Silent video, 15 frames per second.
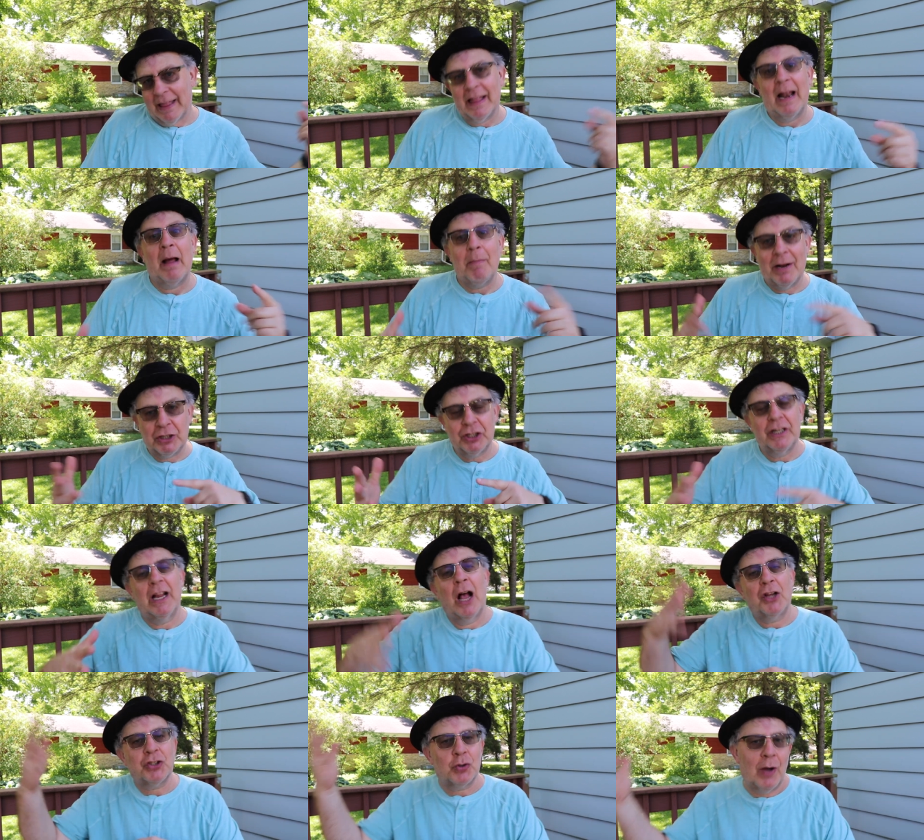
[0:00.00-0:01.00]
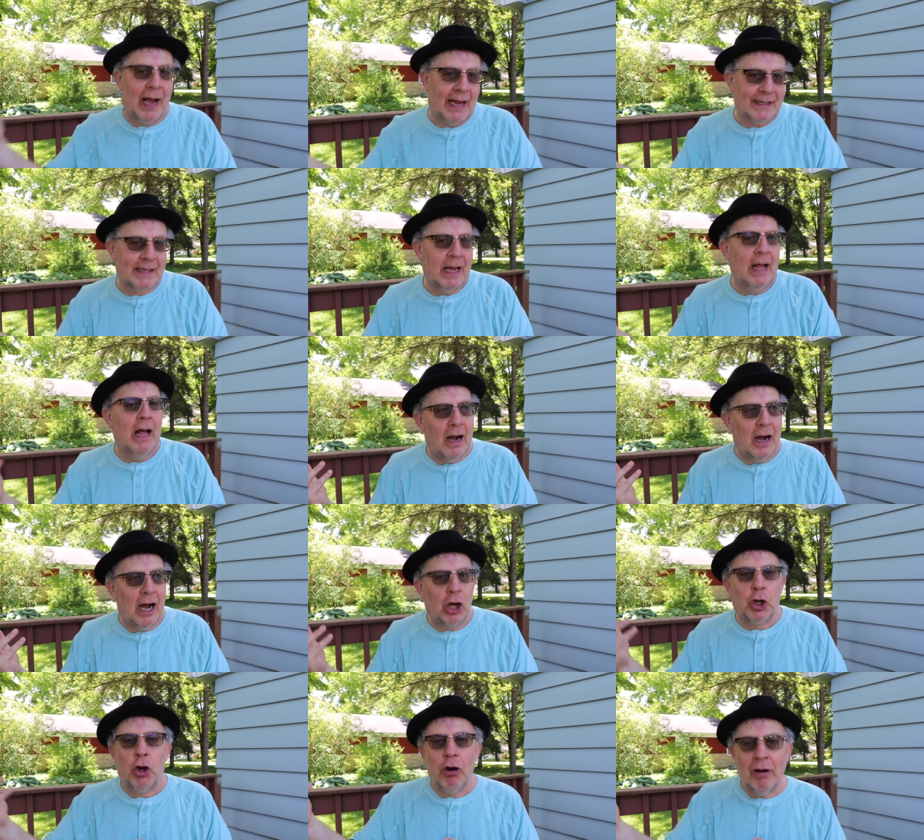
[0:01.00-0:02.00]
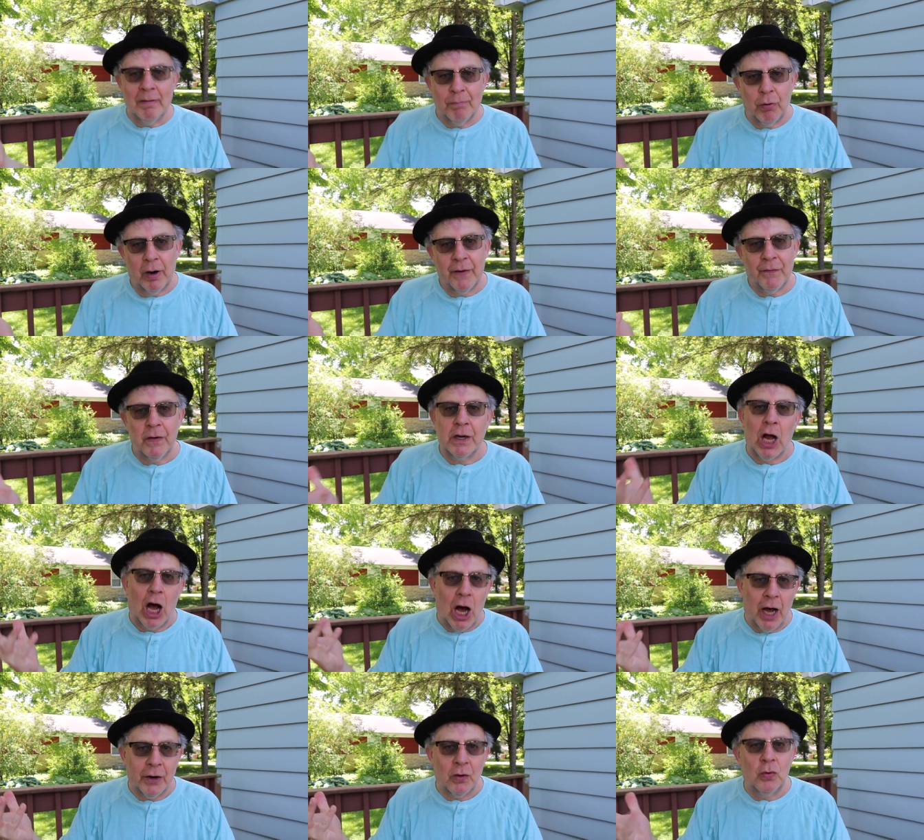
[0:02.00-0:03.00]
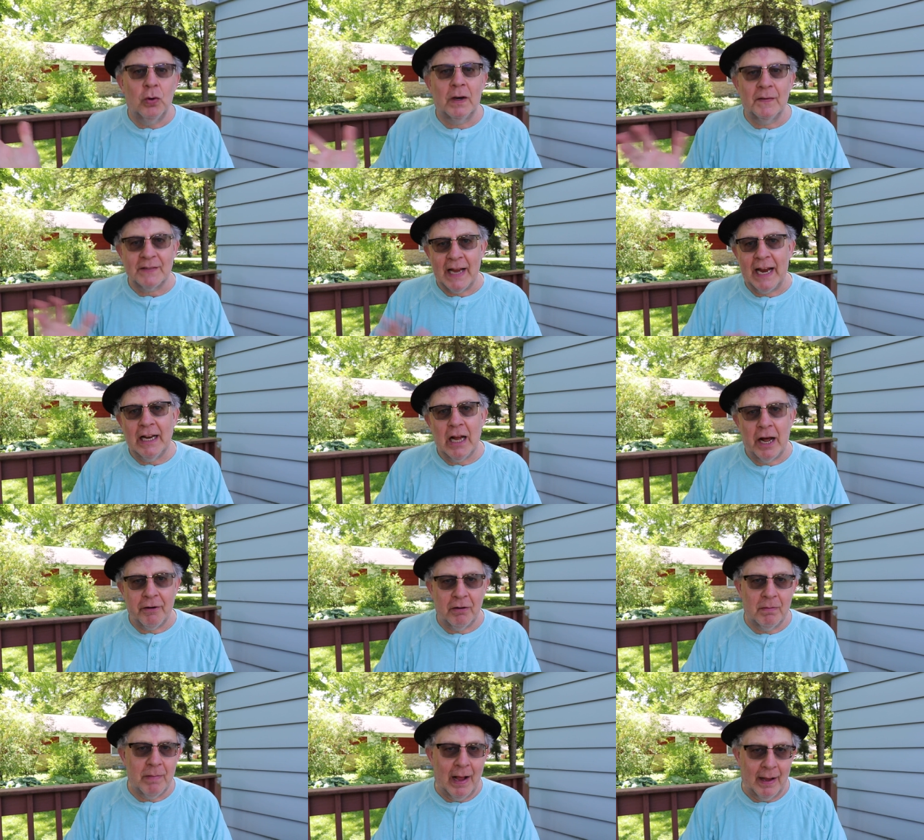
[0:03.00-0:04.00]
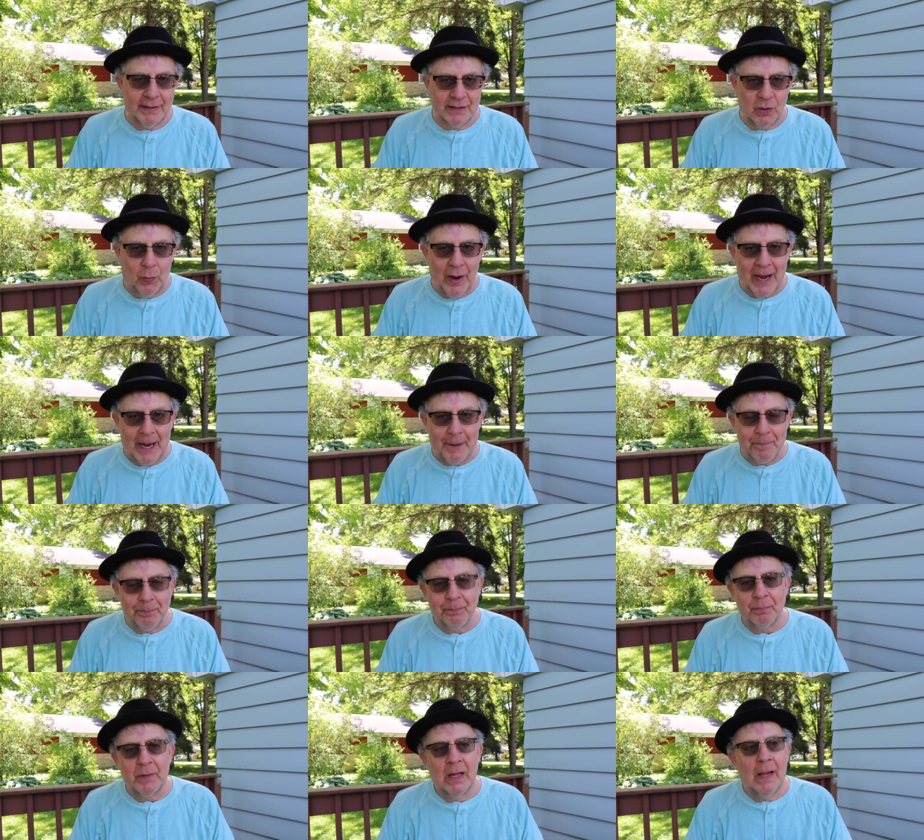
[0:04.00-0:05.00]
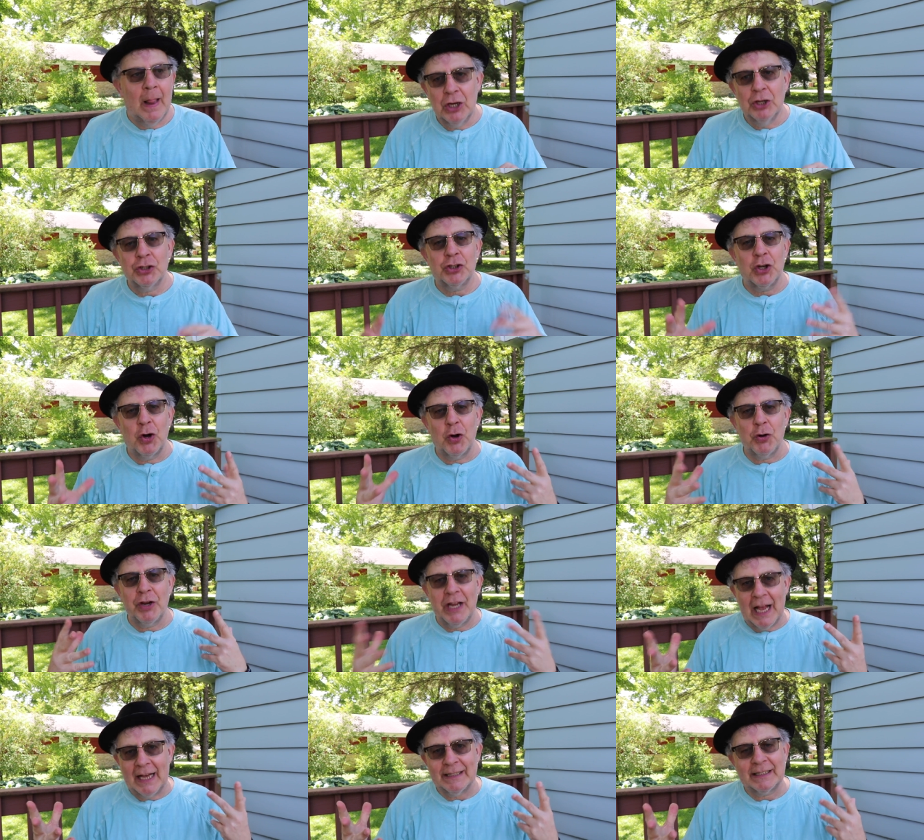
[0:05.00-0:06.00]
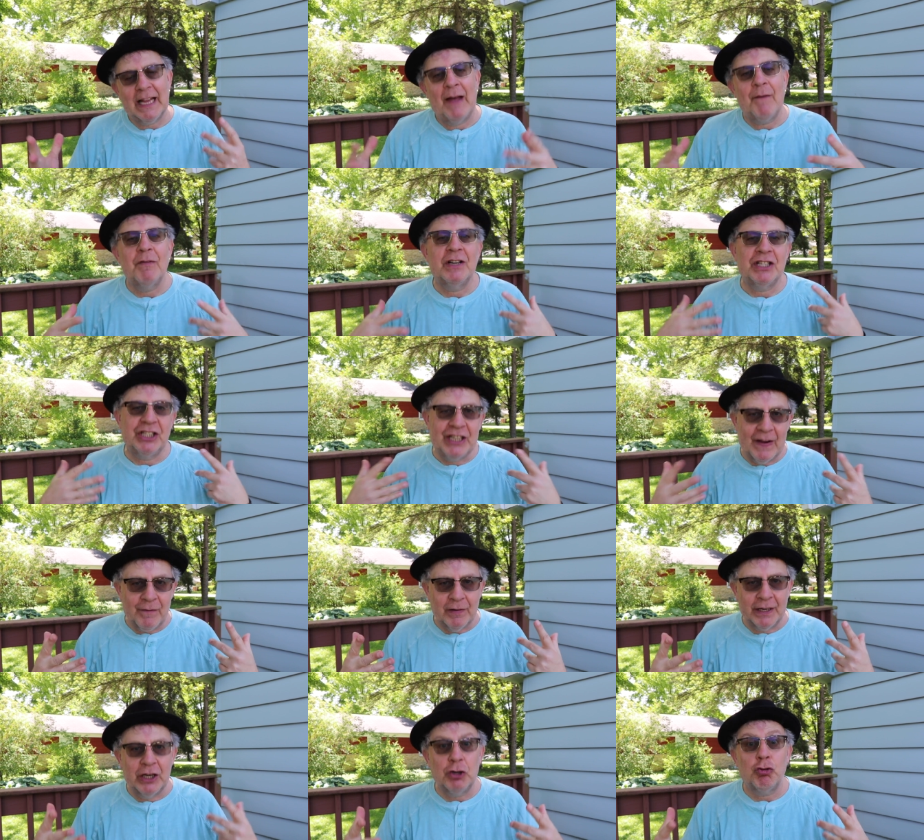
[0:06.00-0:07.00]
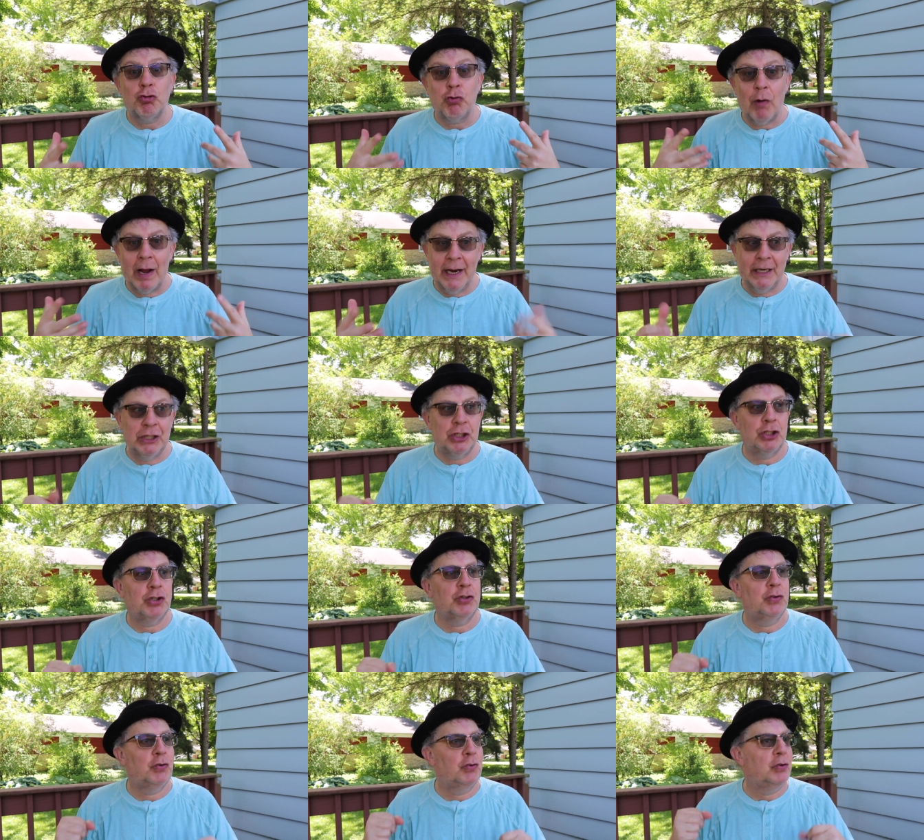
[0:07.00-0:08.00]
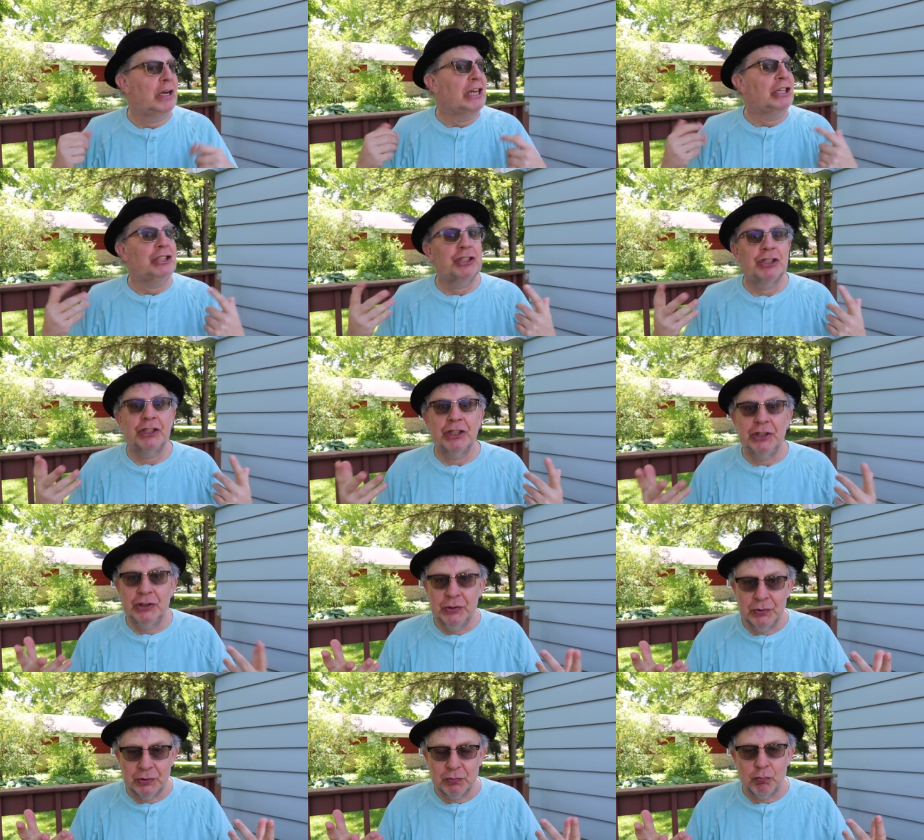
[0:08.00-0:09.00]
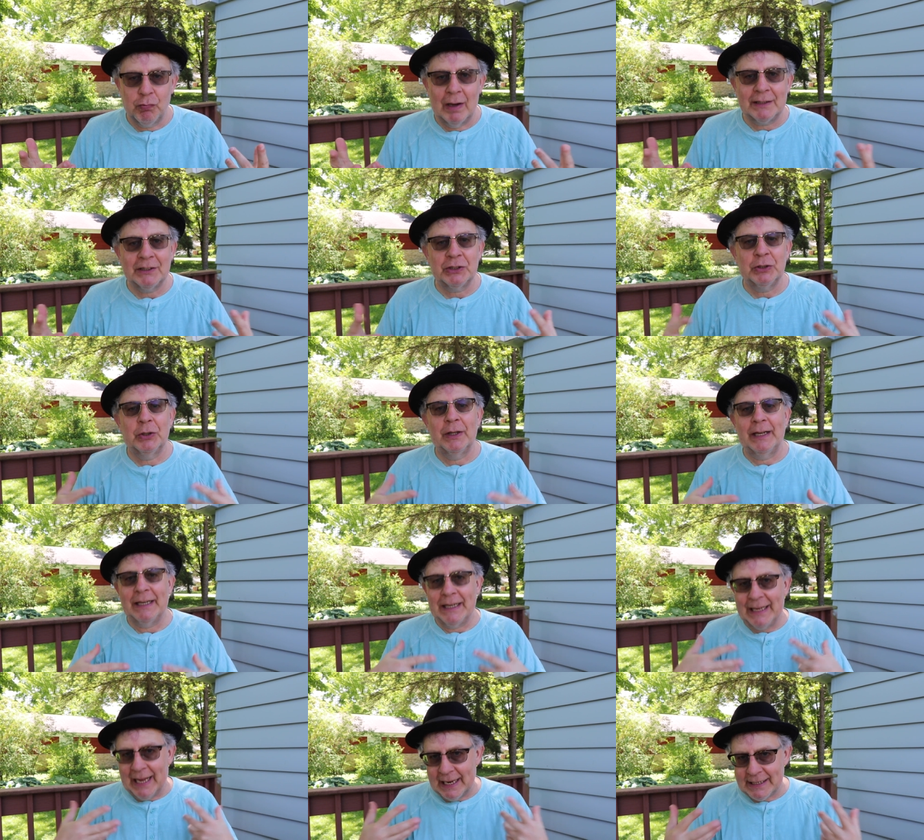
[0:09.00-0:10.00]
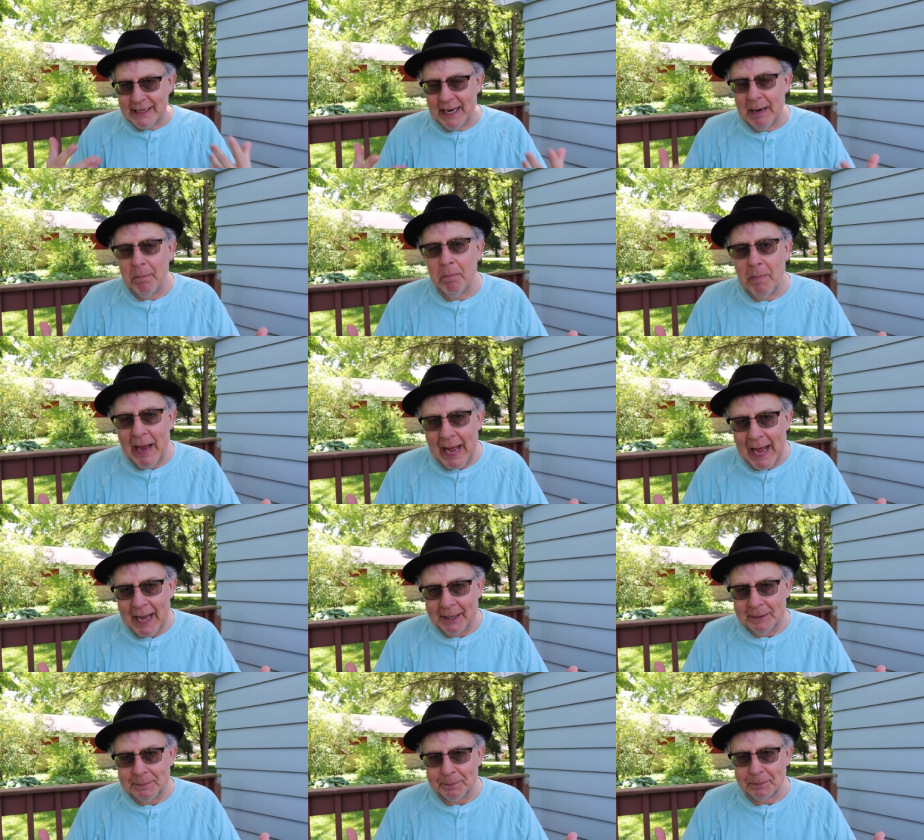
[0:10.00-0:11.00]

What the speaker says: And then I mentioned he also has a current boyfriend, Otto, who lives 800 miles away. So yes, Kevin is definitely trying to seduce Russell and get him back.